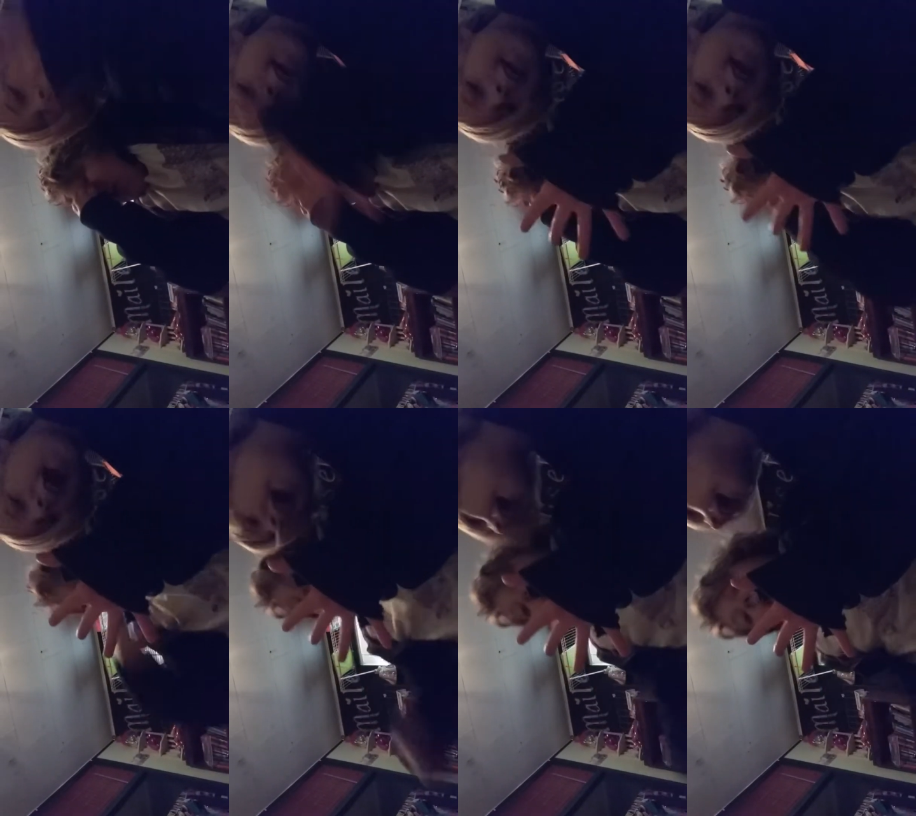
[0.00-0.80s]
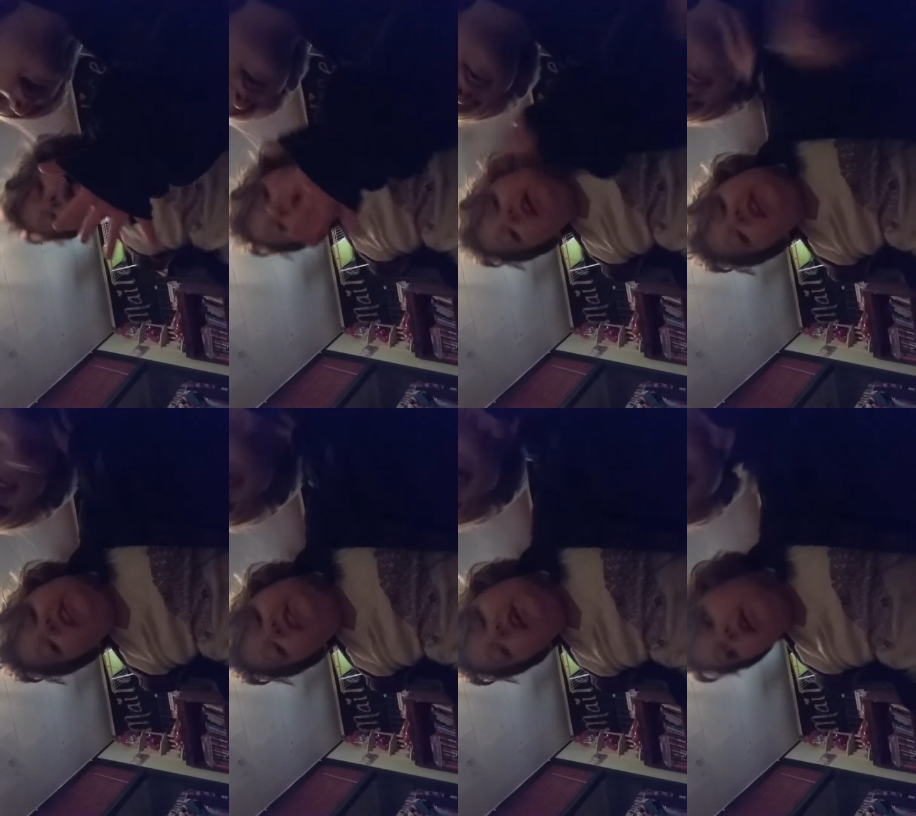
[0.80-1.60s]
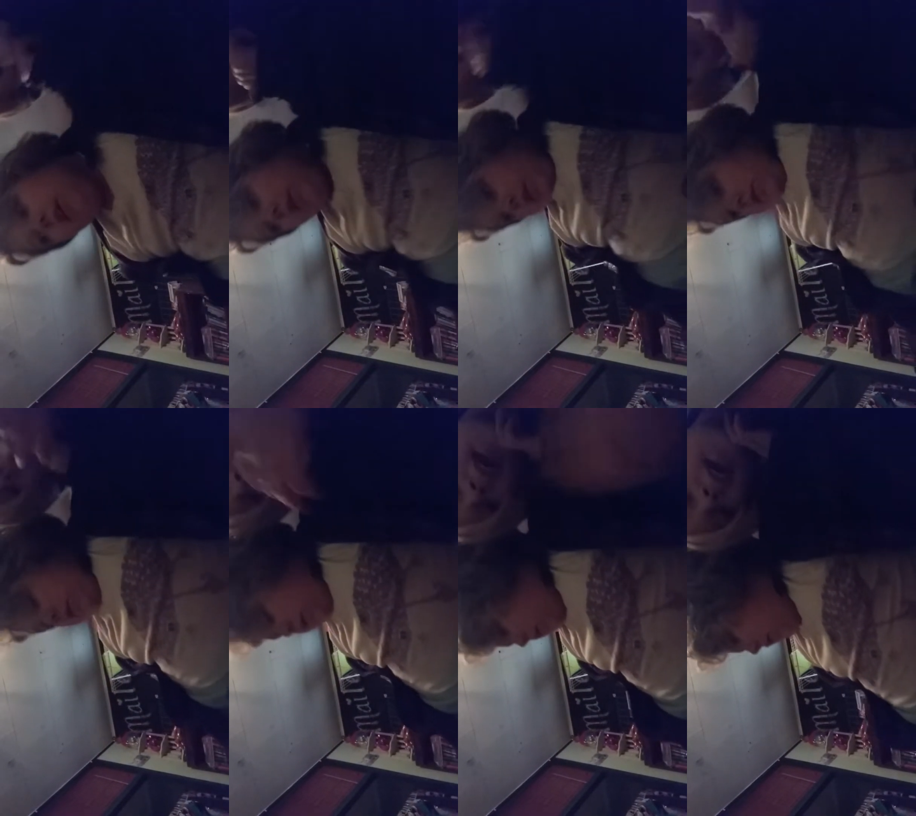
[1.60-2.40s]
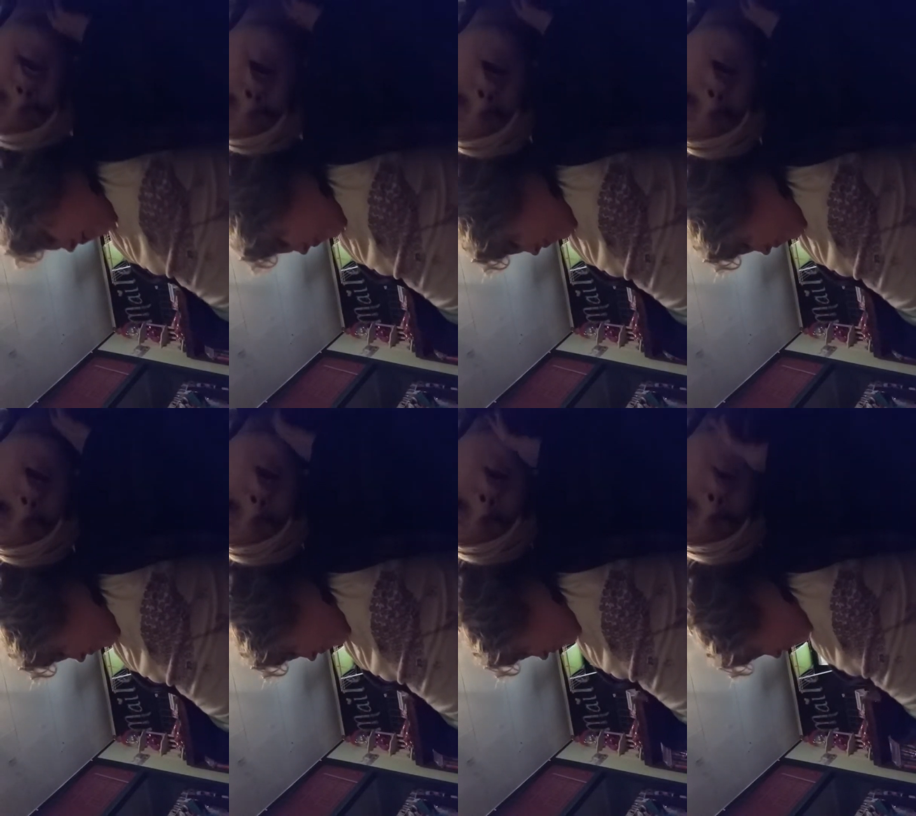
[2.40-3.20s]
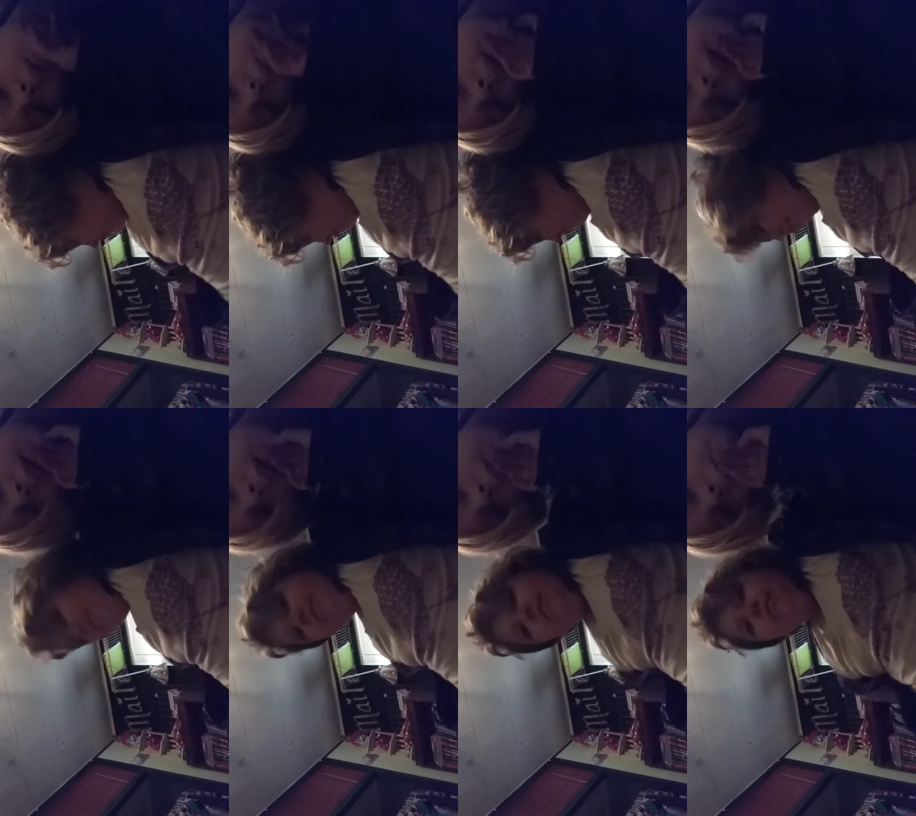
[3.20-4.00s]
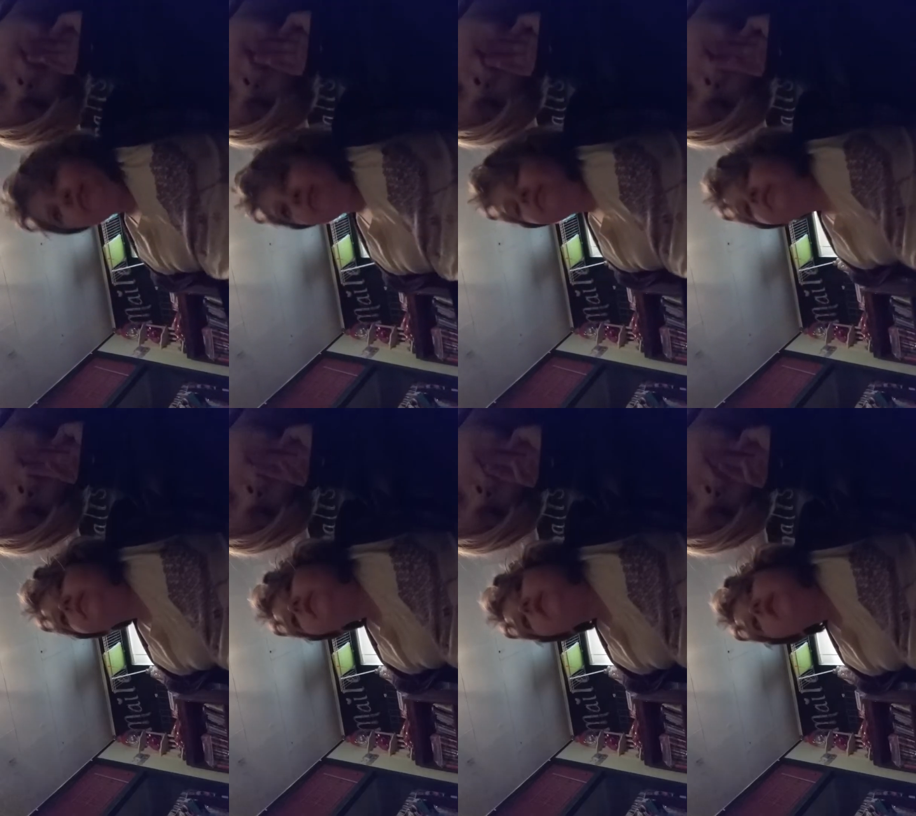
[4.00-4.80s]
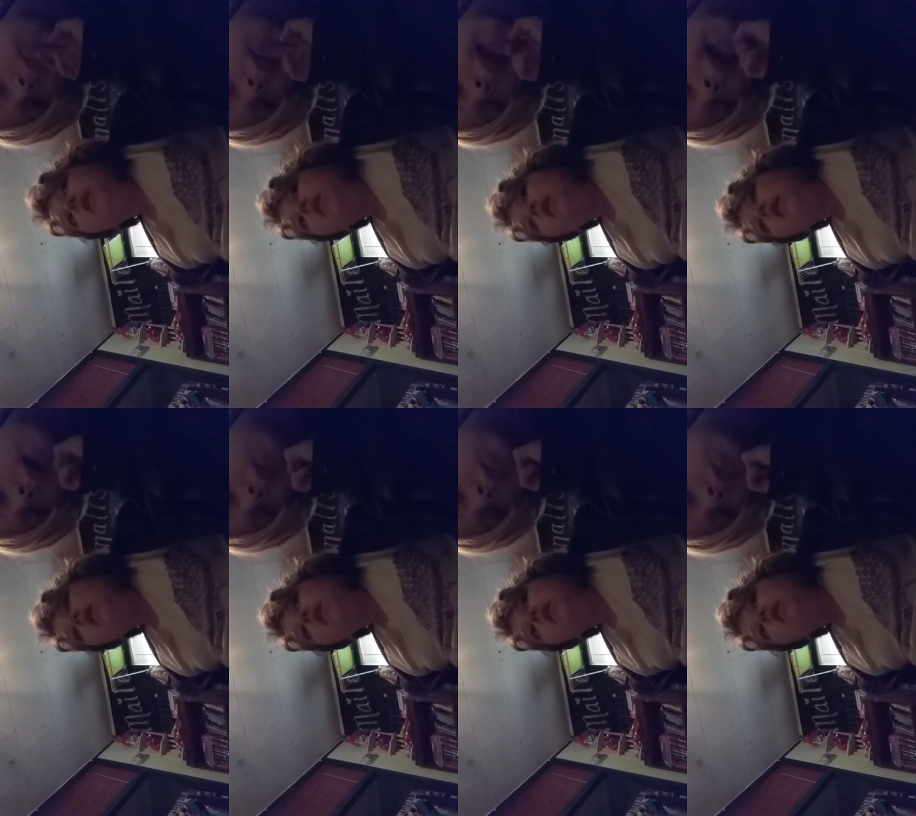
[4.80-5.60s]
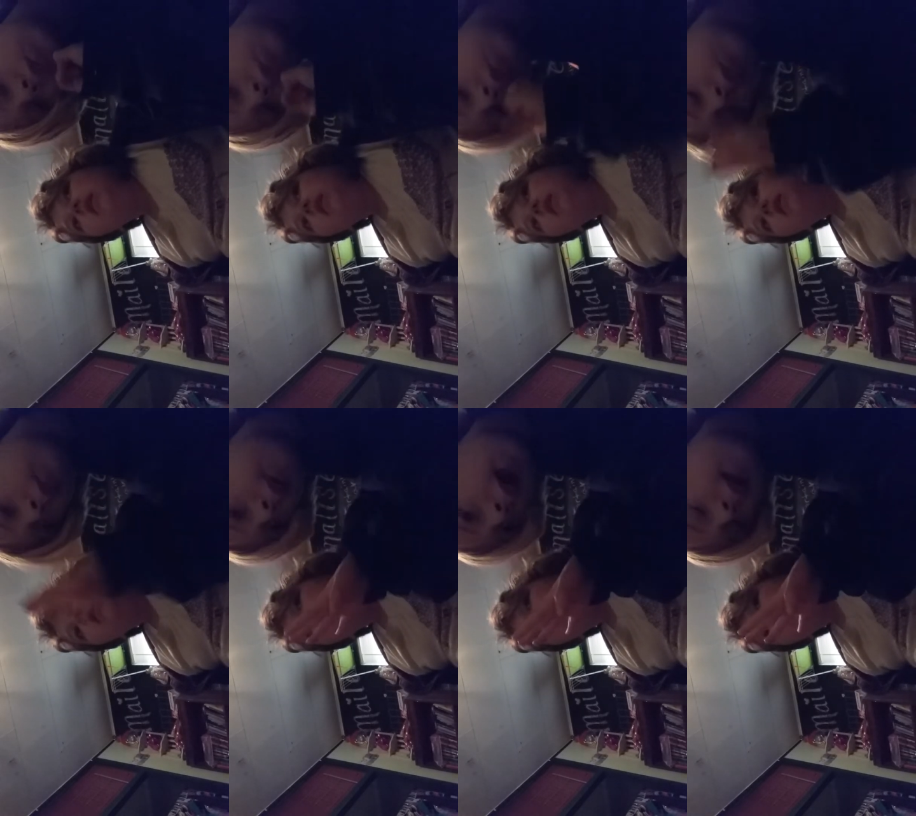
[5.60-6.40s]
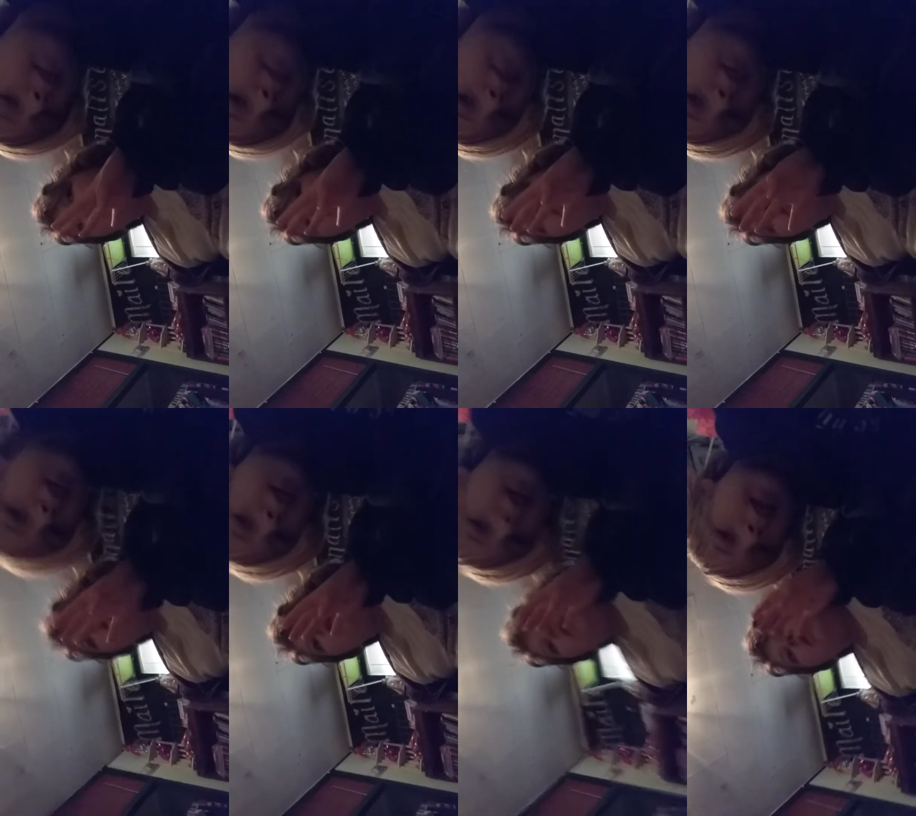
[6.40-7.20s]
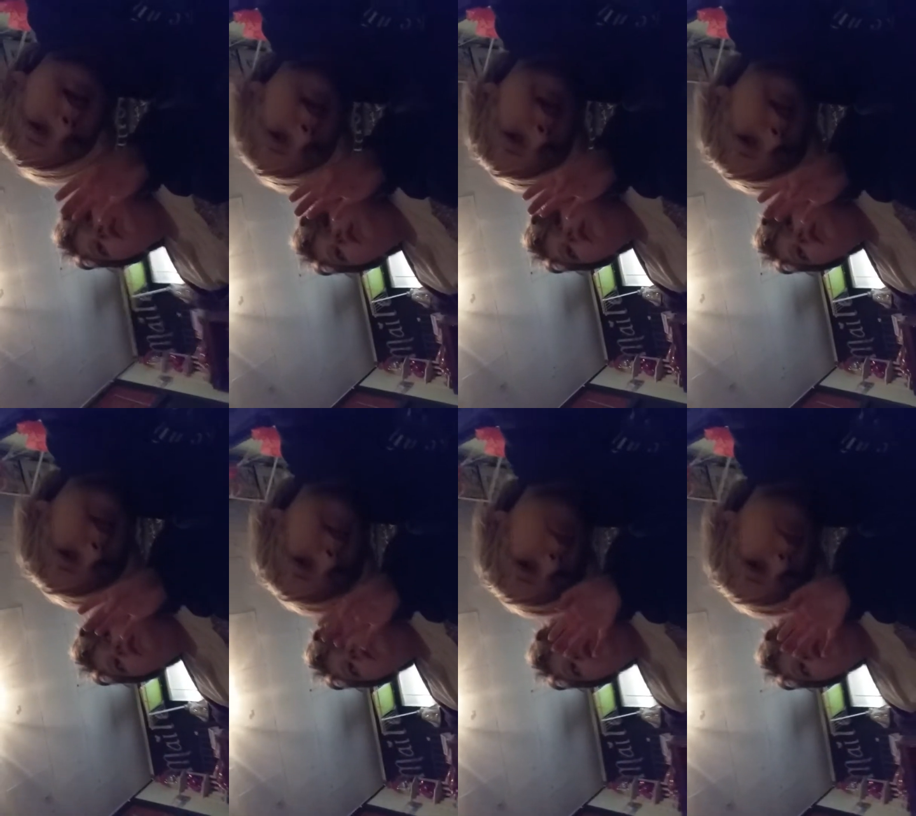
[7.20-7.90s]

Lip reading: [unreadable: no face in view]